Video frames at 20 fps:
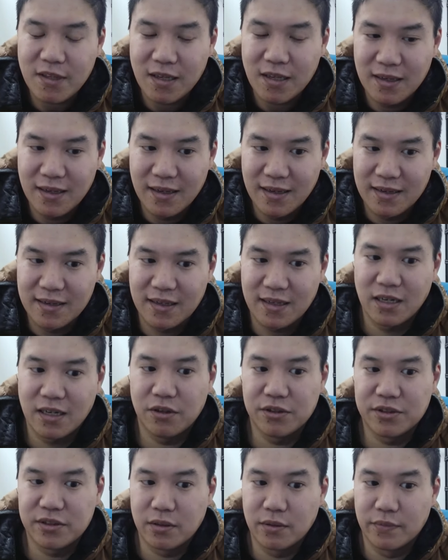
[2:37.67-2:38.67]
And it kind of
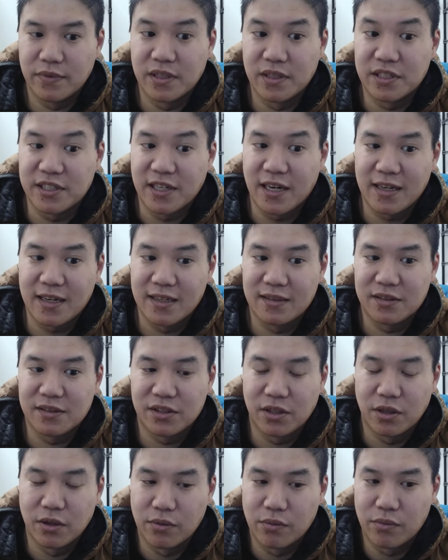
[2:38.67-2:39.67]
all started with the jacket.
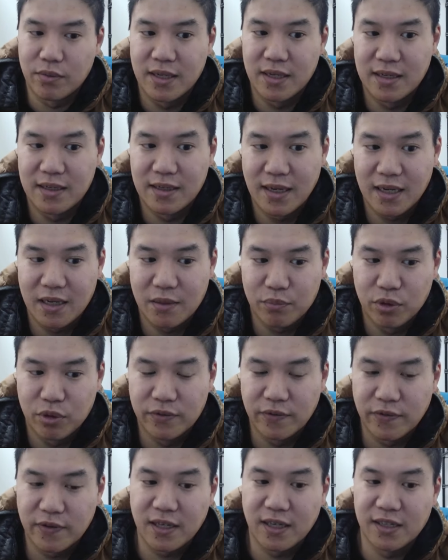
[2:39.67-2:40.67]
So we had a
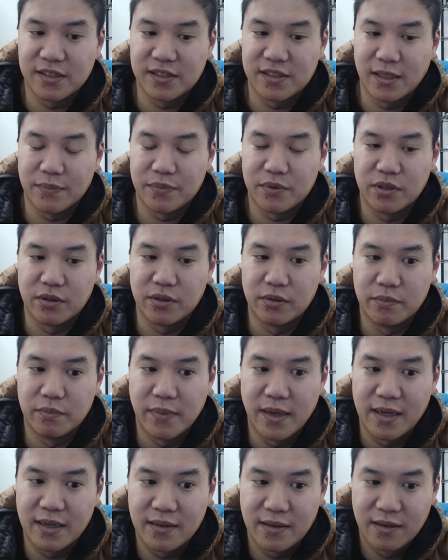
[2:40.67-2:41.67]
proof of concept to
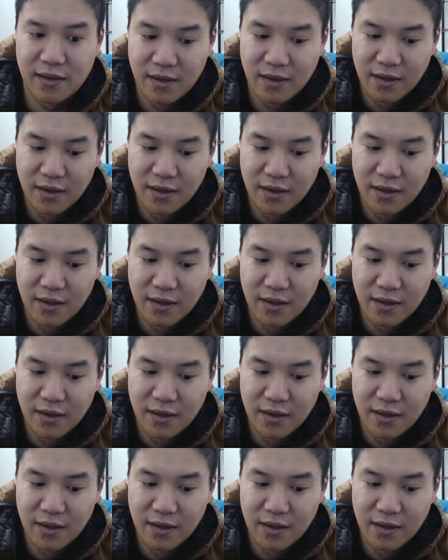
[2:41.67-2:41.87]
make